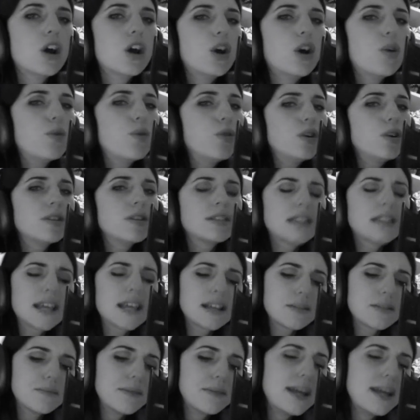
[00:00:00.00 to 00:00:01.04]
Would
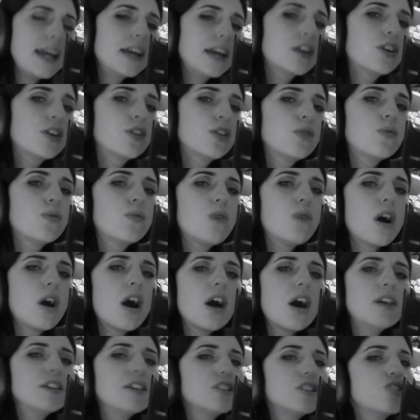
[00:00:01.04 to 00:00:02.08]
that make you
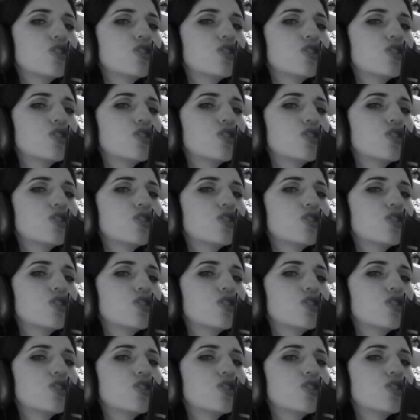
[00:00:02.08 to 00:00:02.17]
wanna